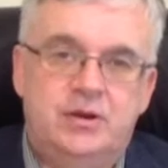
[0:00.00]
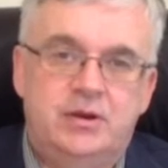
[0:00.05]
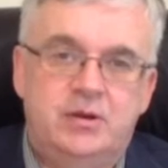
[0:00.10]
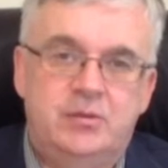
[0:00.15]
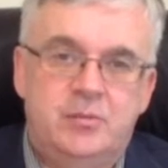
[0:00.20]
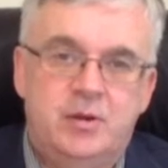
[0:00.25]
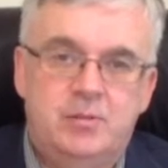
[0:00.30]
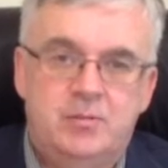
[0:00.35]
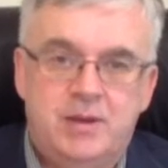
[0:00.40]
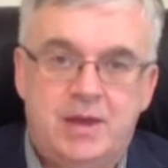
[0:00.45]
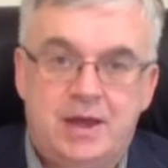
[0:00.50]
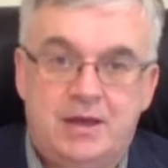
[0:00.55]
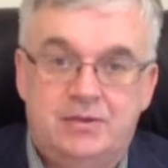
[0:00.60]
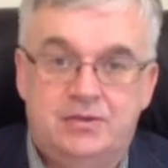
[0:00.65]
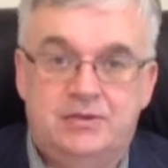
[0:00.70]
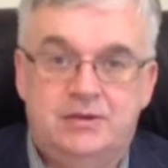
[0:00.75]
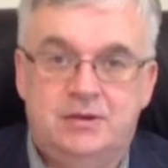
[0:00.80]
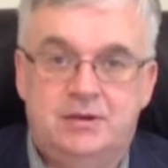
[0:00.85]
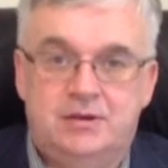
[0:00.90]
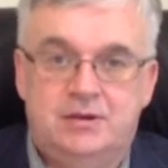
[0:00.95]
and you might be
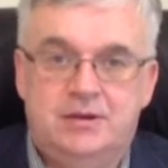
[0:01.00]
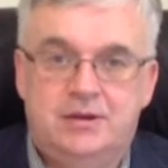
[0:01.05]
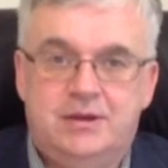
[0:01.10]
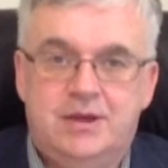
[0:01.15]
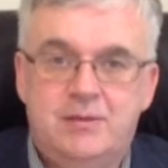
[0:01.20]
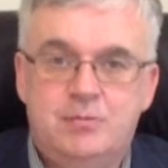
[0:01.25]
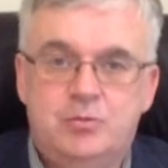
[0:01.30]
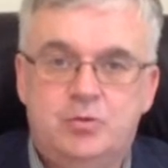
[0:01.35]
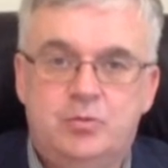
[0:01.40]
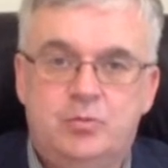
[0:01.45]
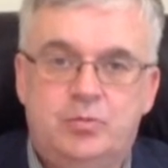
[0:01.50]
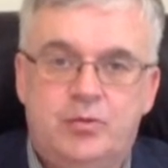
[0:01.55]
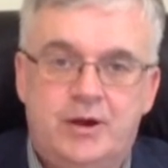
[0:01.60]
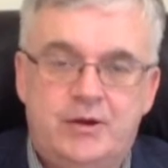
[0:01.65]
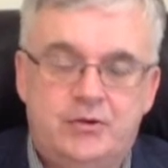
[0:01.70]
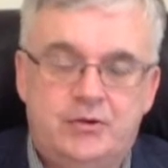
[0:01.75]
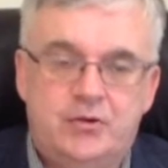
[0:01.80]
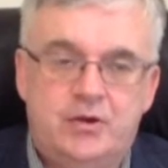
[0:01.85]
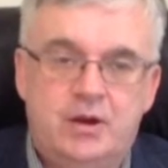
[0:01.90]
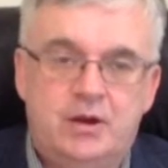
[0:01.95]
asked to keep some
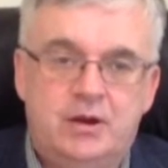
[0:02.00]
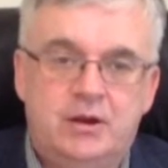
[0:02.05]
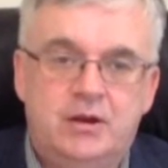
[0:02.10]
pressure on